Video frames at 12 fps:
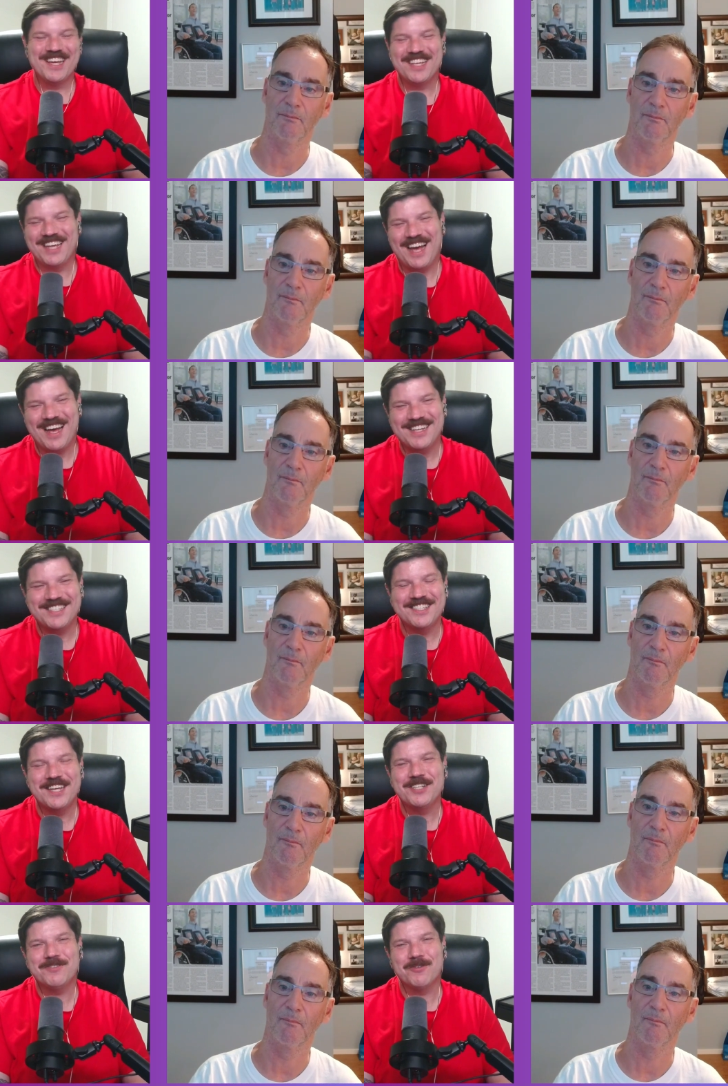Speaker 1: Guys,
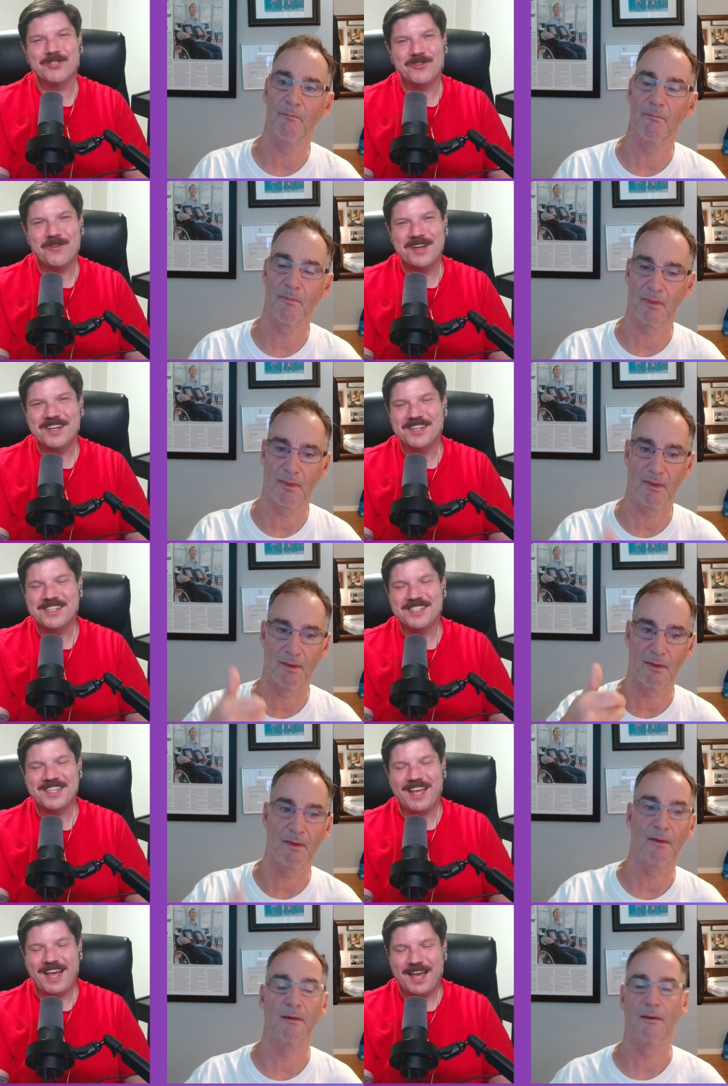thanks for joining us,
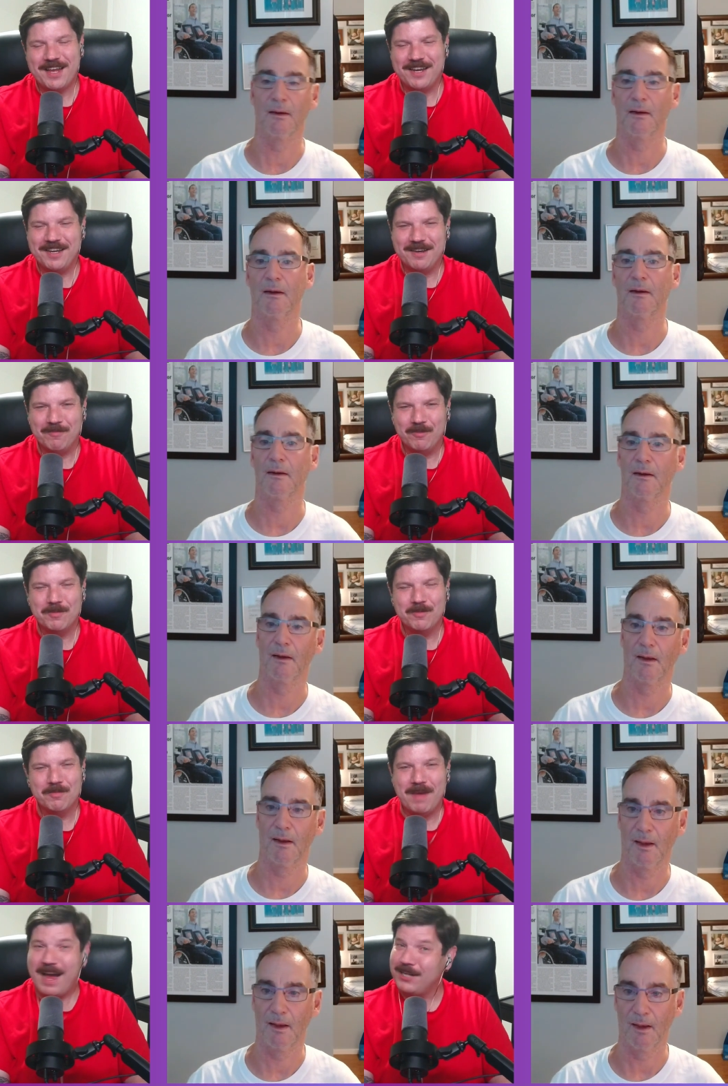and we'll
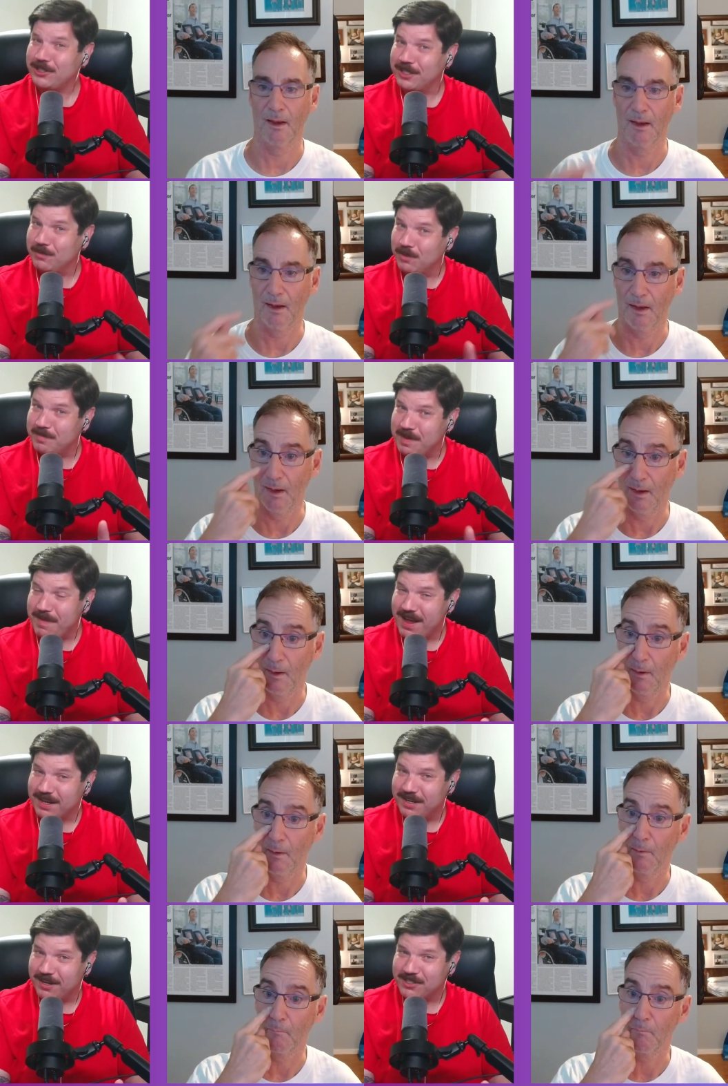Ashley will be
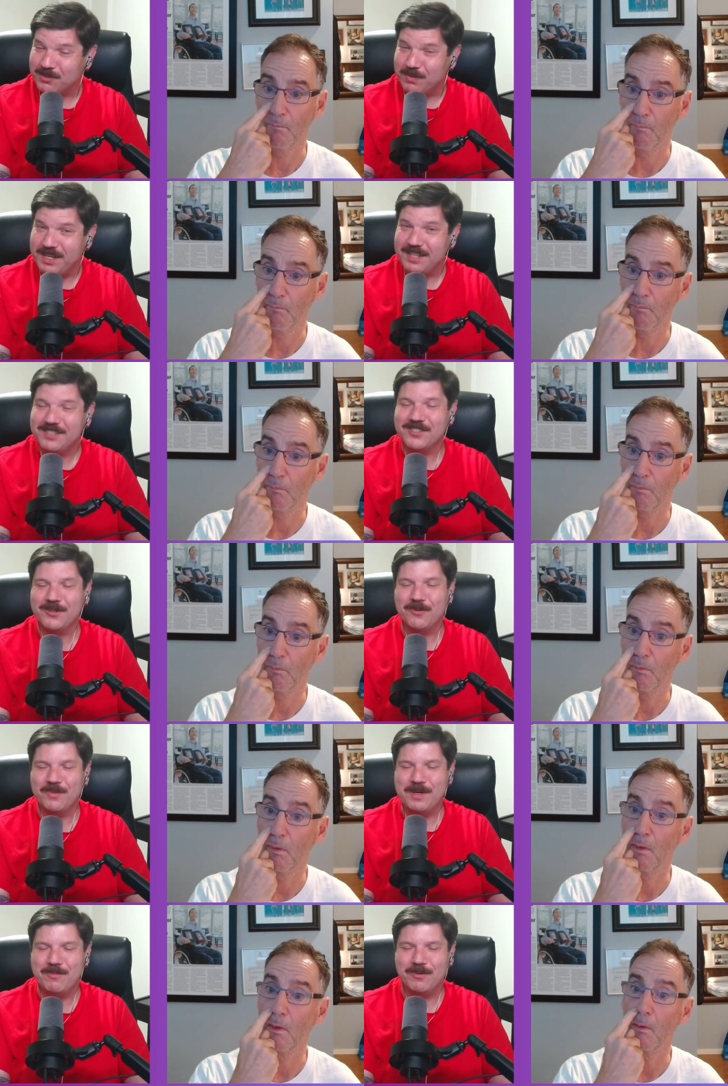back next week, so
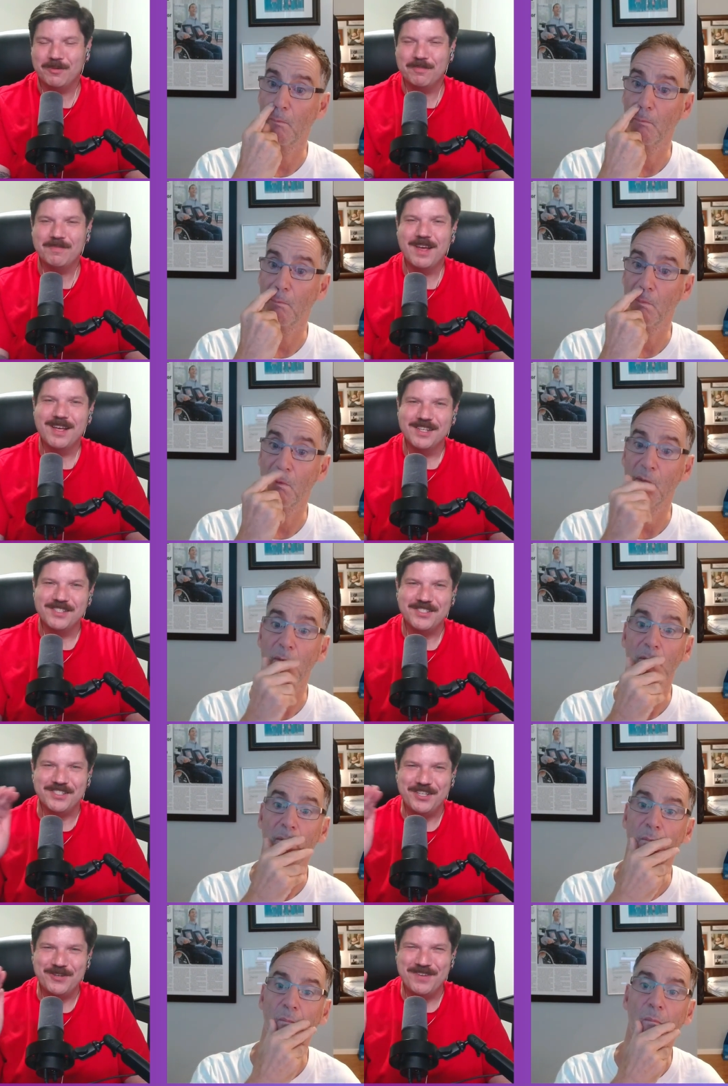we will
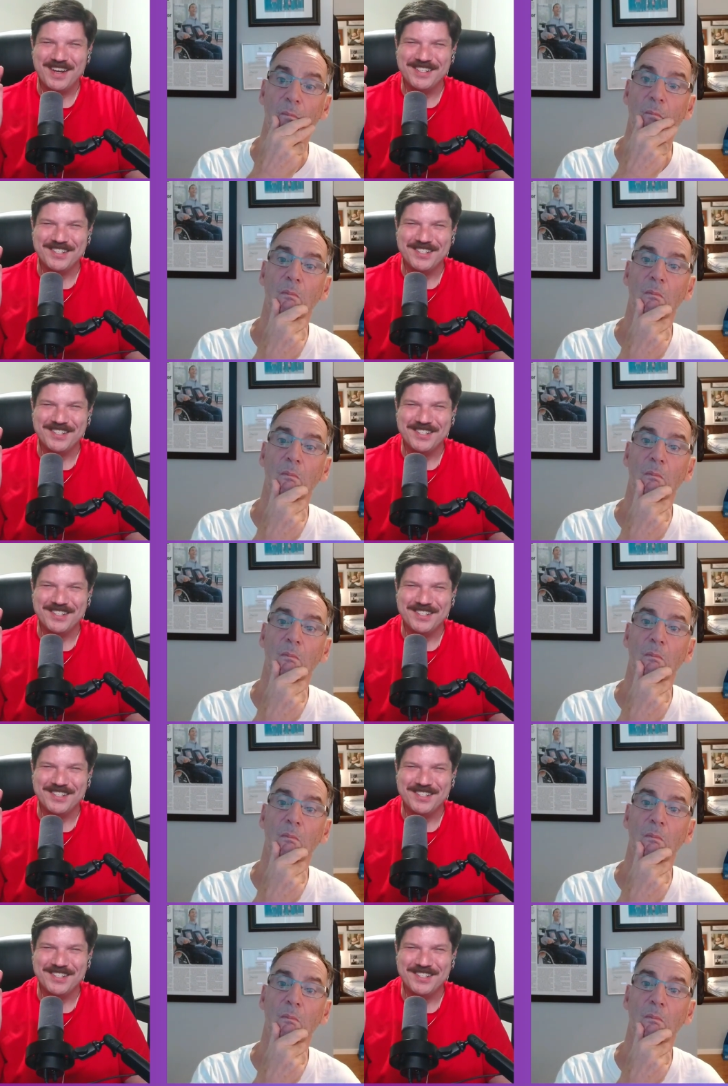see you next